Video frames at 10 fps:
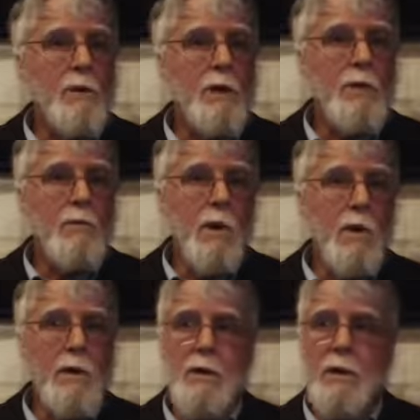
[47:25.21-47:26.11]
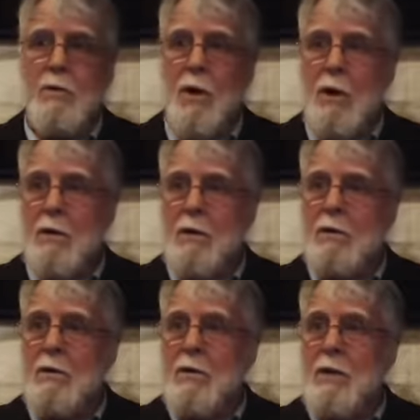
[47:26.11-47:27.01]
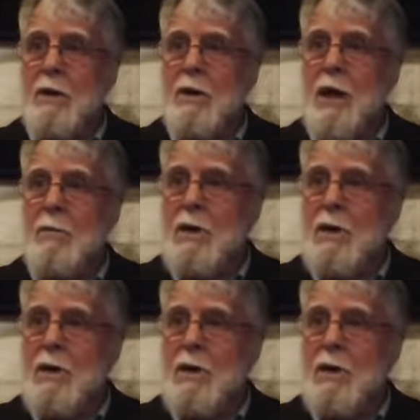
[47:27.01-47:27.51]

In Iraq. And how